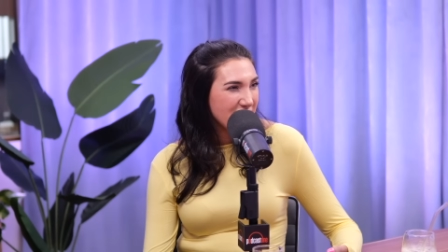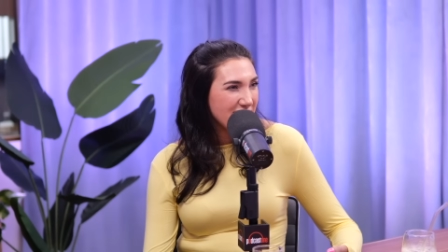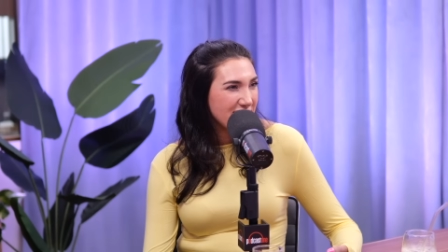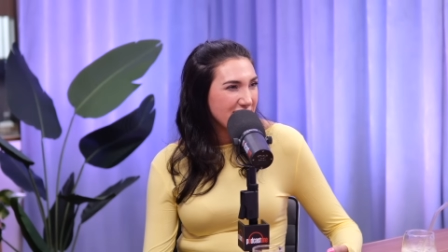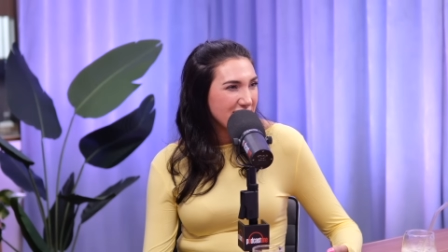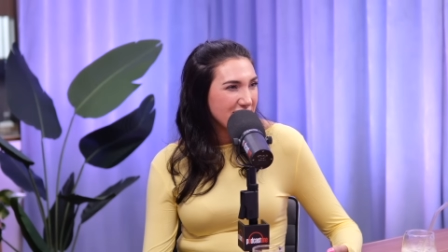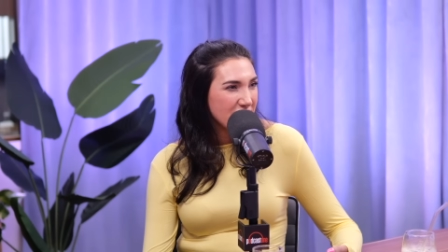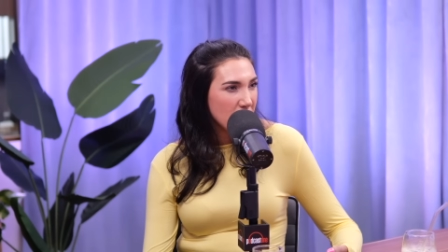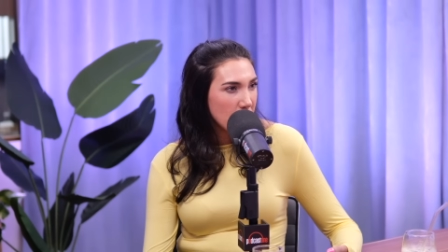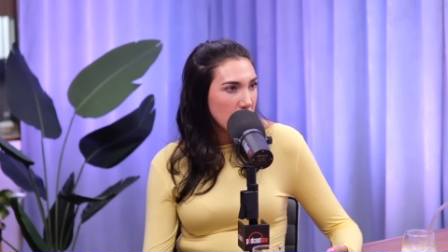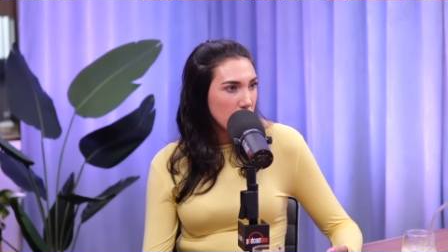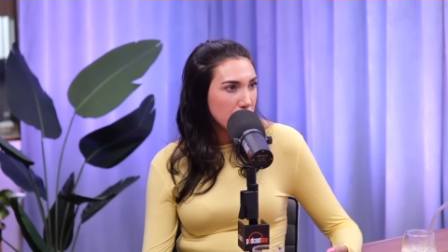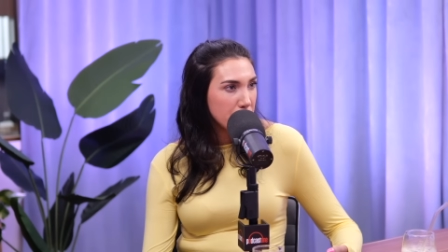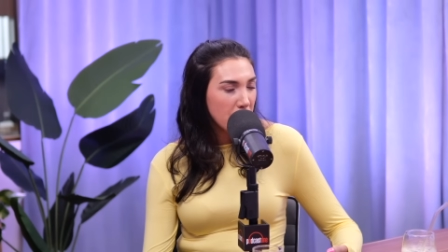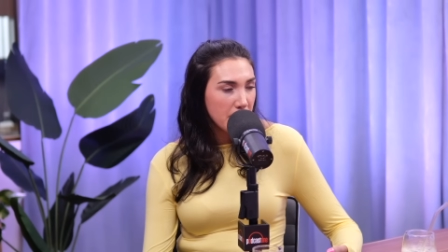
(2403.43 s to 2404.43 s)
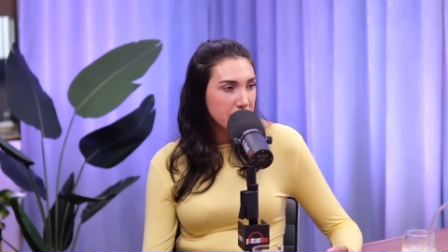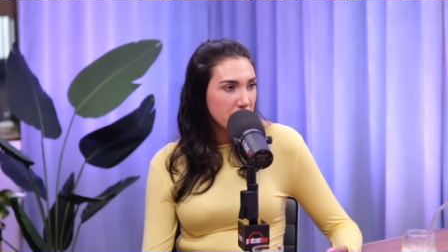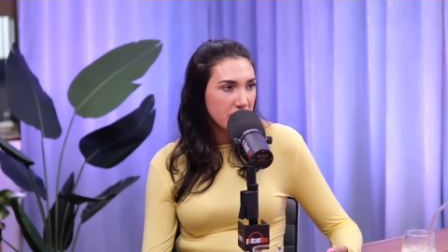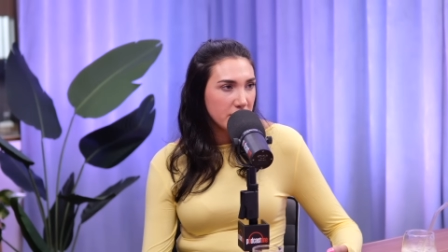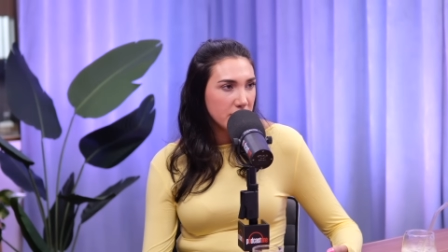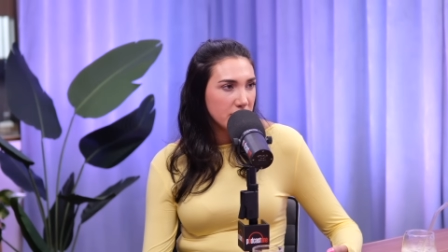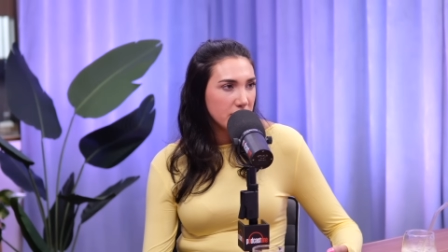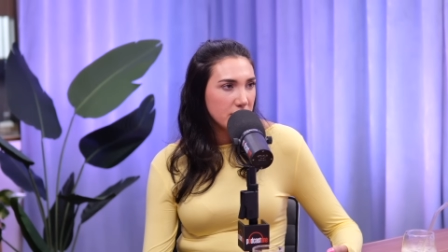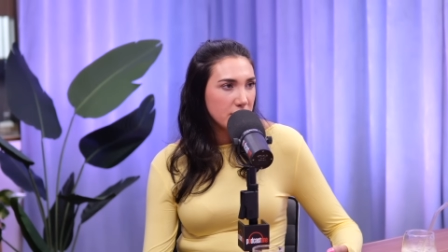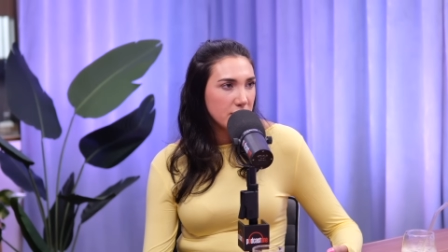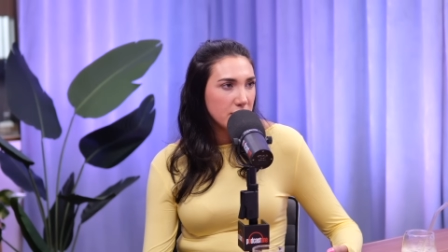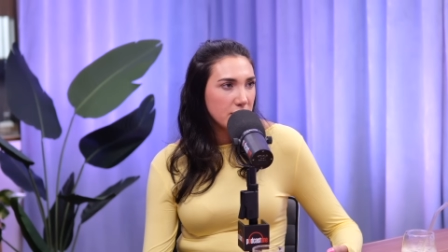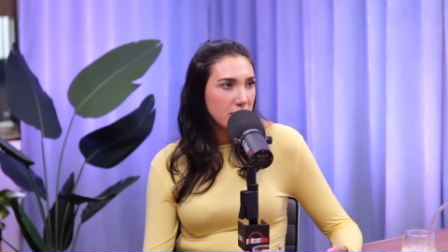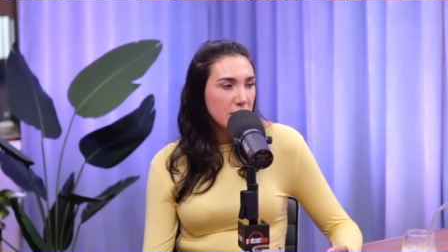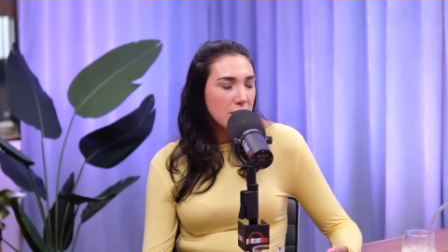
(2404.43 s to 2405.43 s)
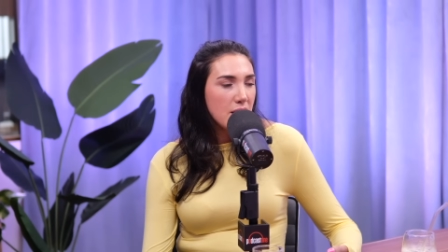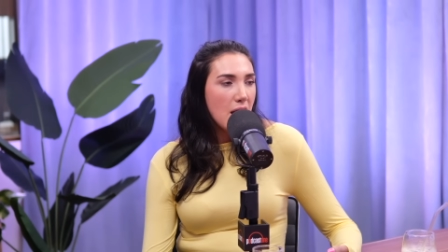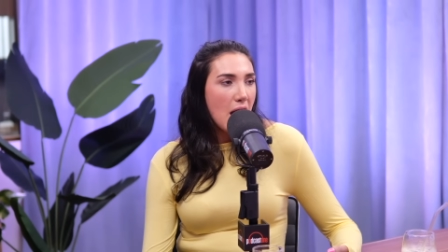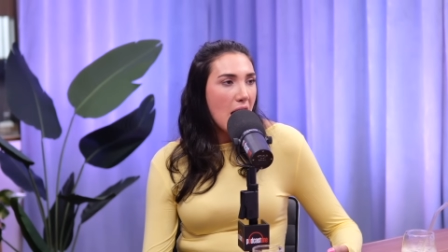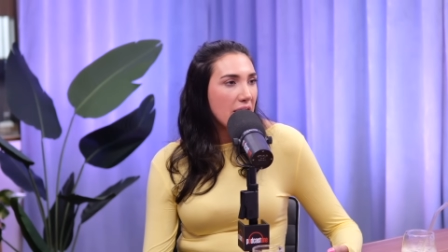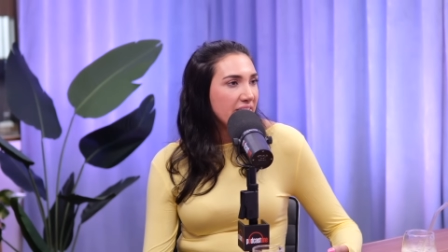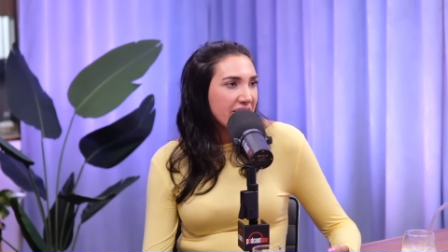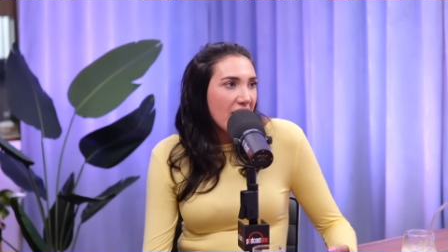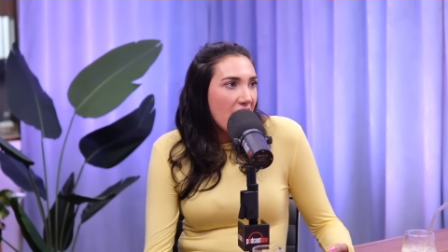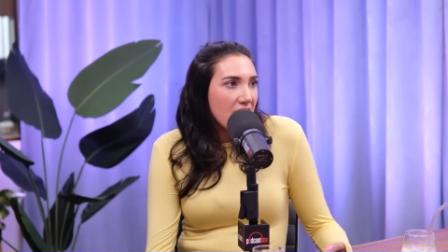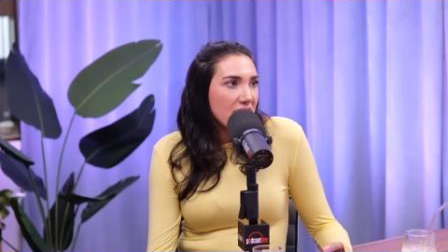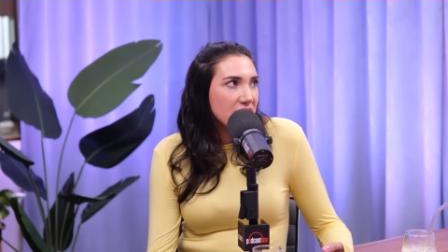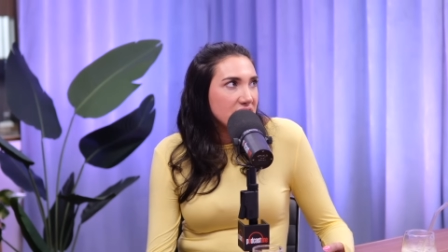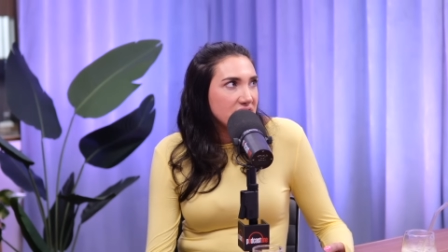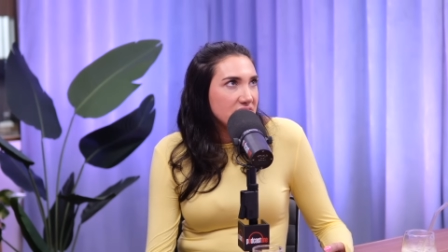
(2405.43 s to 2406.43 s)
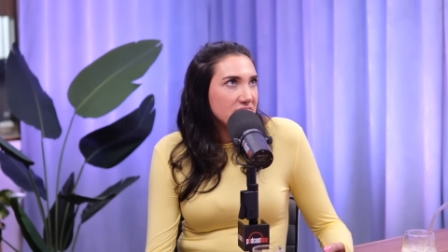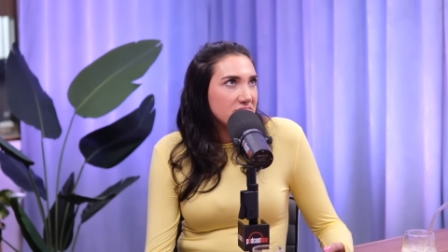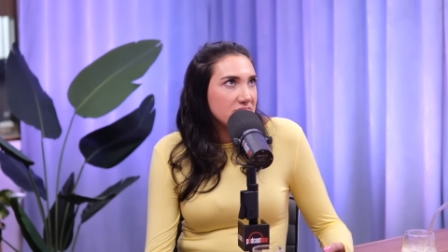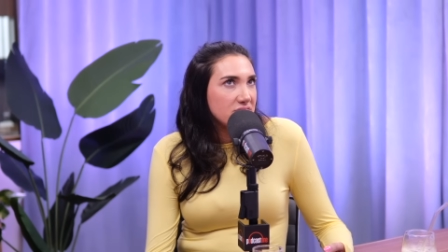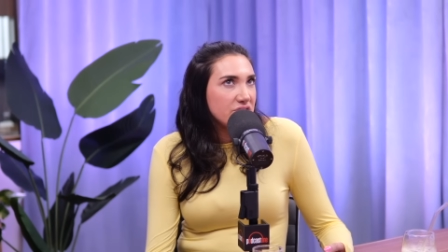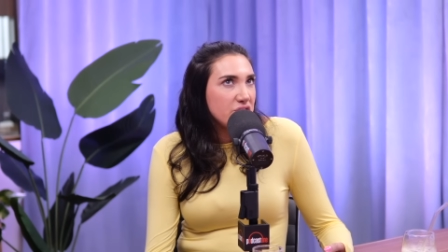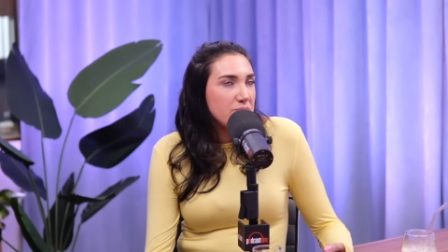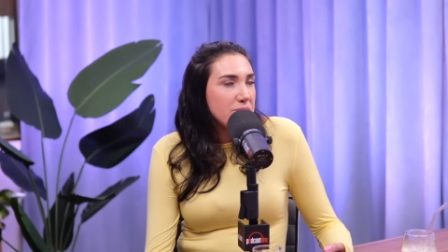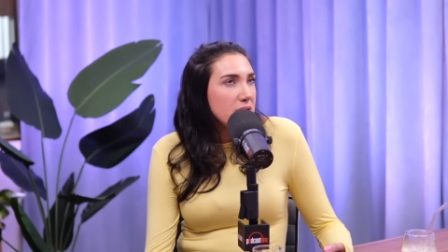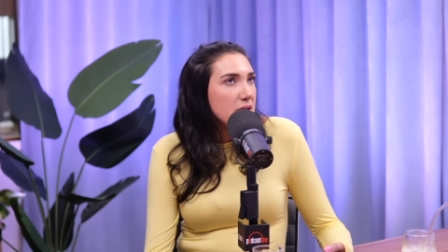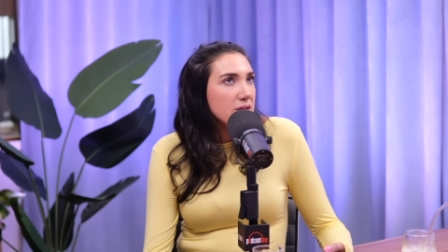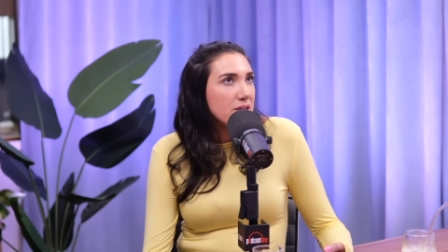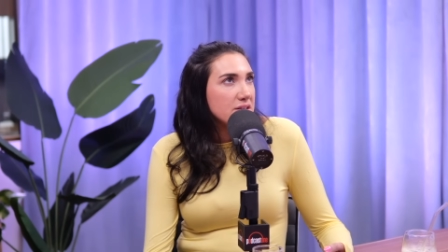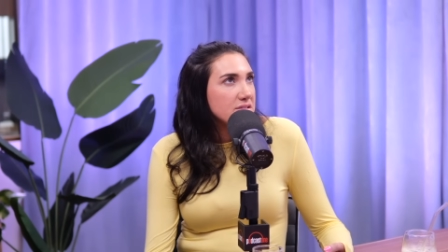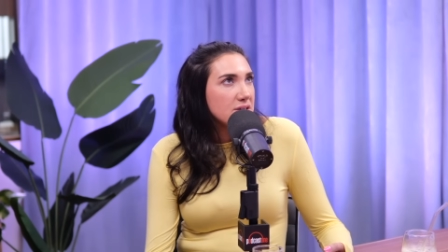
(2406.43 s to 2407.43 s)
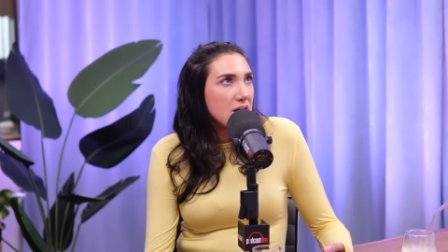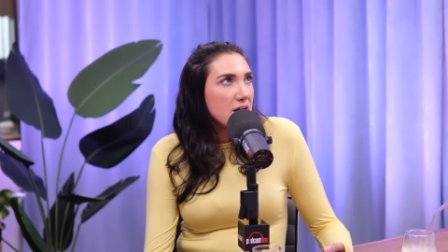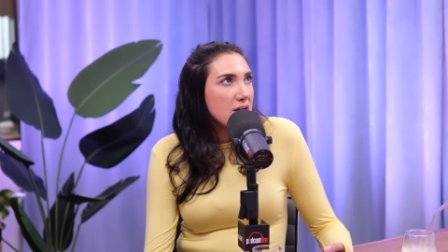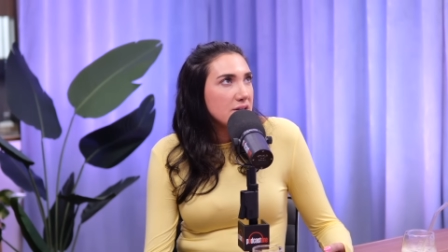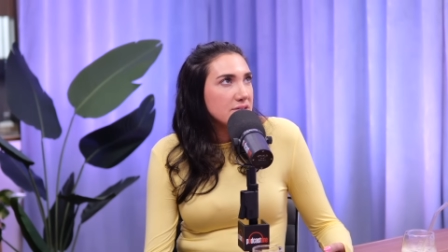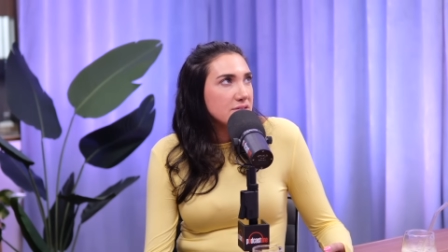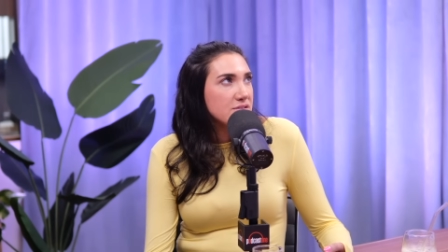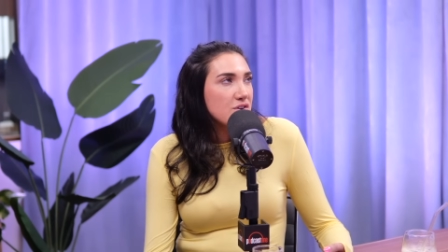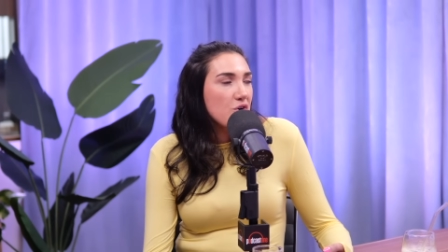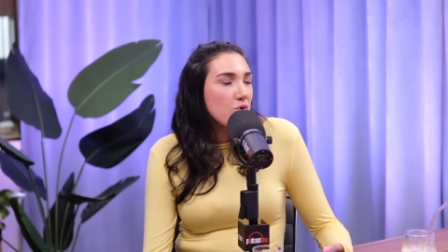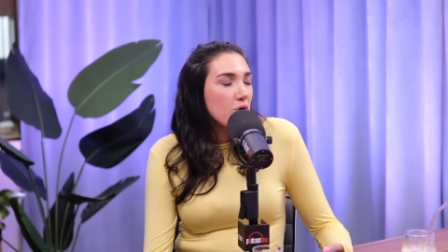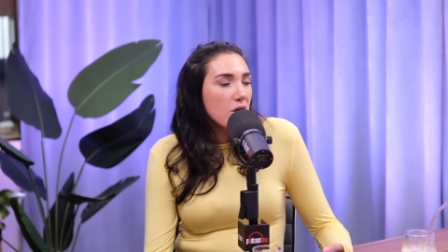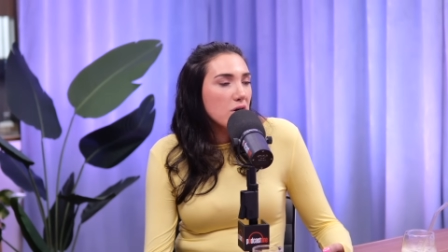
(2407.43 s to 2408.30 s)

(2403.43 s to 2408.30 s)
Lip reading: No. But I mean, like, to me, that's not so gross.